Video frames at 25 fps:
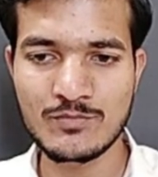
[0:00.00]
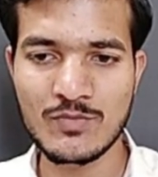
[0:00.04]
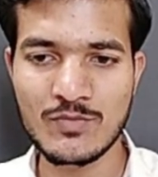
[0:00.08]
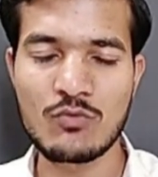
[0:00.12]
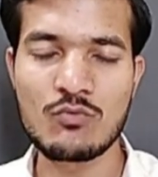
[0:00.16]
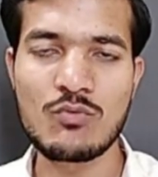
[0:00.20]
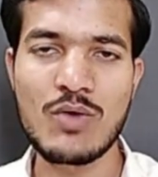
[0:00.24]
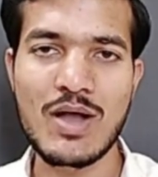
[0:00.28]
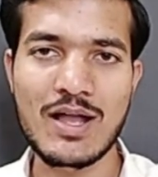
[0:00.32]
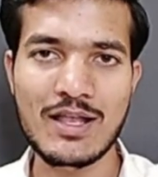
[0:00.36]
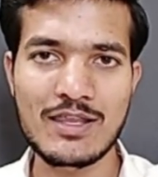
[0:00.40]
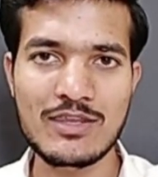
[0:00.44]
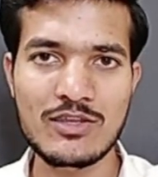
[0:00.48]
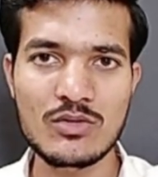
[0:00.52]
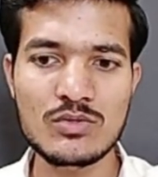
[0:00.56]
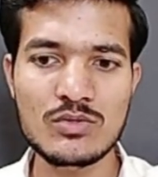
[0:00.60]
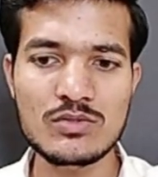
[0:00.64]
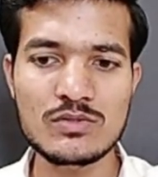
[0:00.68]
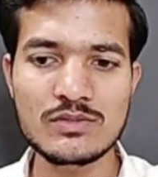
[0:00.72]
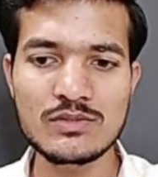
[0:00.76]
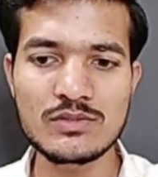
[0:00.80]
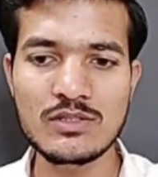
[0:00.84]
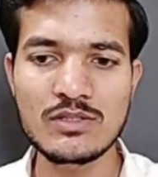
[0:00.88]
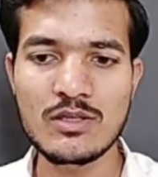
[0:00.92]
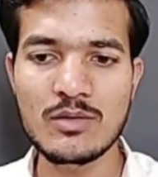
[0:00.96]

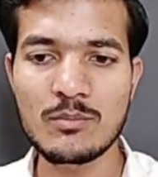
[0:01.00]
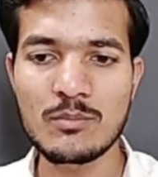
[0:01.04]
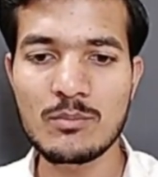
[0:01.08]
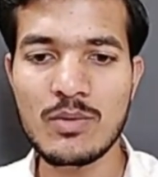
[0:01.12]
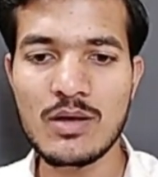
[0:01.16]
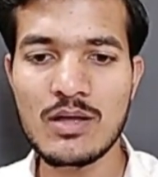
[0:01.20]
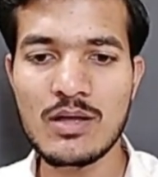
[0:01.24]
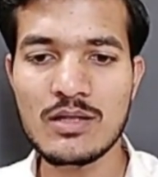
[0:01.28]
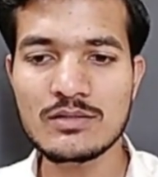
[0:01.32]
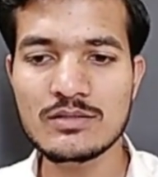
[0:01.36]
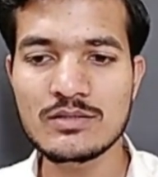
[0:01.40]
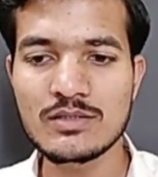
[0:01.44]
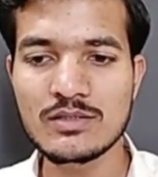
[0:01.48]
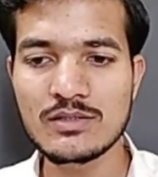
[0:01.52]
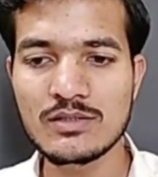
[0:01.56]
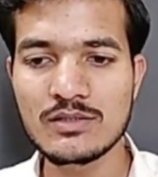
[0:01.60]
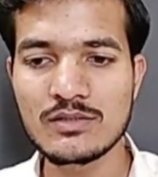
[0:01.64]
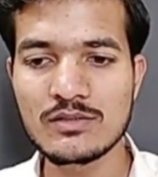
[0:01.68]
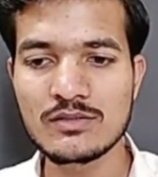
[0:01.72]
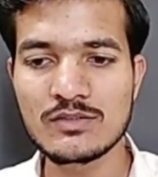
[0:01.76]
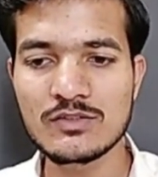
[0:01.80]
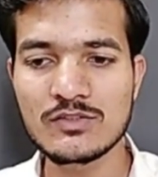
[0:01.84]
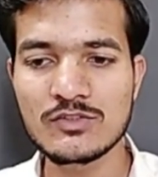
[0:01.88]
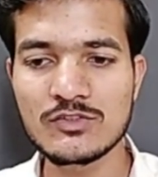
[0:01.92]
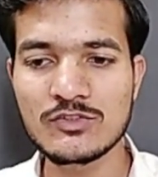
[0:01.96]
vacuoles, but
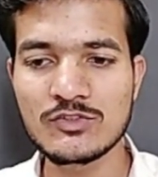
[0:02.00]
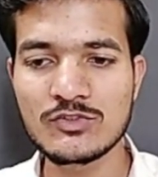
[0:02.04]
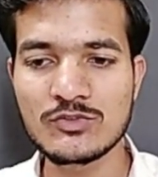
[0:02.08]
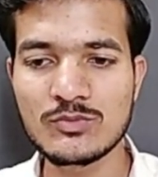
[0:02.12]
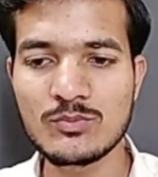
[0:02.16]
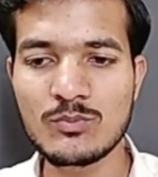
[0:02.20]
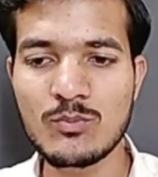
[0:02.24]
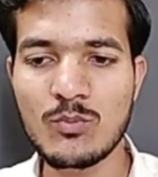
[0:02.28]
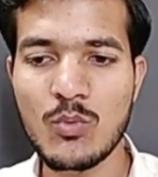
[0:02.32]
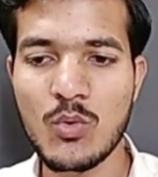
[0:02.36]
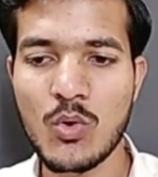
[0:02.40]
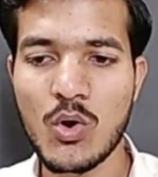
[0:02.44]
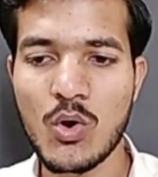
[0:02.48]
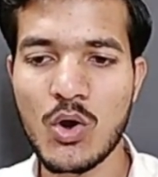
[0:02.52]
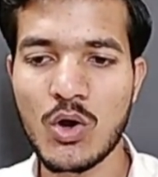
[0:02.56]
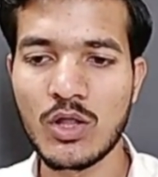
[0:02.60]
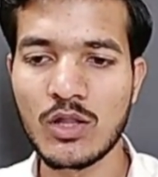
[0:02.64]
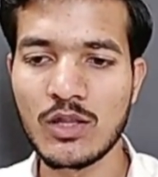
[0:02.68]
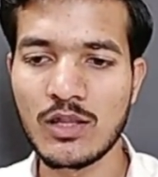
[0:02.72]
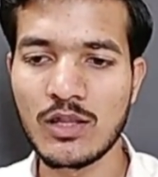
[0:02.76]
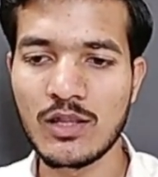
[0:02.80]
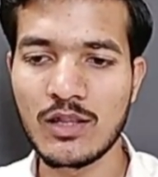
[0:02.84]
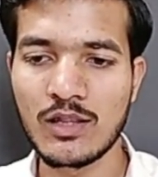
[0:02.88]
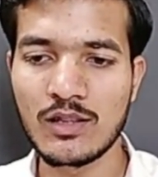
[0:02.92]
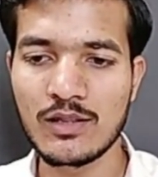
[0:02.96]
small.